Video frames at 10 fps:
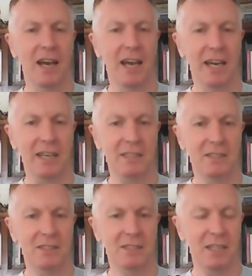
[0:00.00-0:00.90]

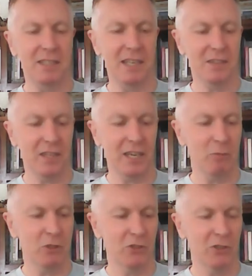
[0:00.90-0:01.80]
And down at the
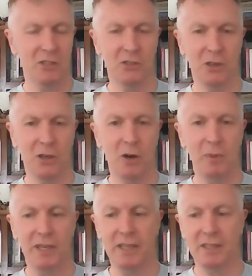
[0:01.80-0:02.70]
game store, I saw a
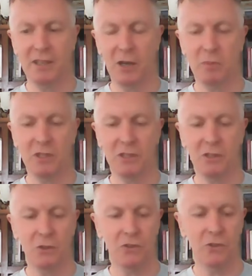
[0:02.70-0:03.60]
copy and opened it
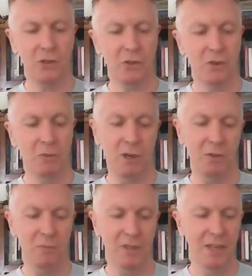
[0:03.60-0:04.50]
and looked through it and thought,
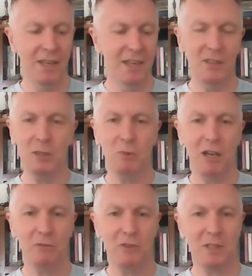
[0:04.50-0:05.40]
well, this
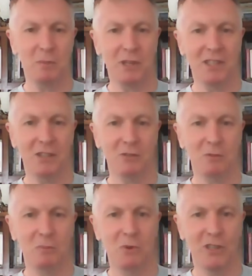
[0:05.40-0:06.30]
might fit the bill
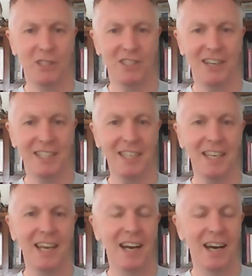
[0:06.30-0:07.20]
of more
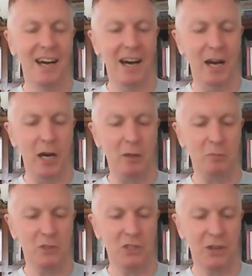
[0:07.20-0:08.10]
exciting.
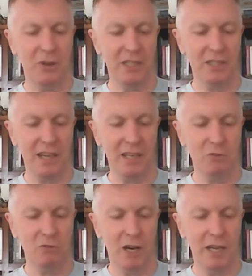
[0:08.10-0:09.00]
So I
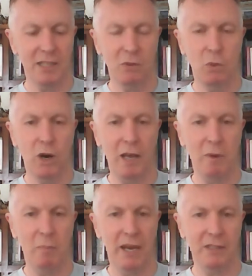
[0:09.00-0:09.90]
started writing
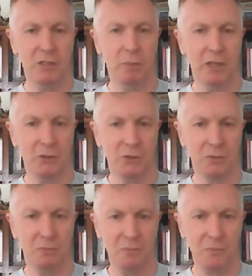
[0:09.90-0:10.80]
Warhammer Panzer
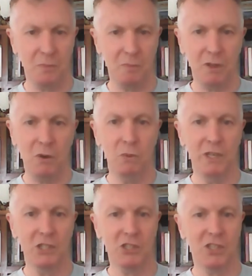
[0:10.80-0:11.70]
battles,
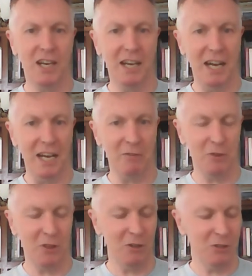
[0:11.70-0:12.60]
which,
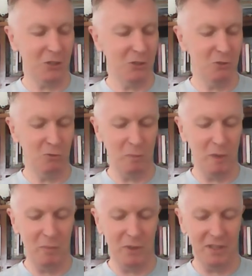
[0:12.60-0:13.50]
for those who
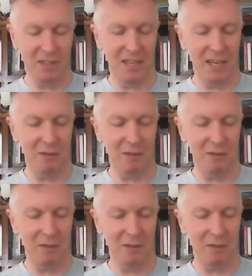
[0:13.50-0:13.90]
remember,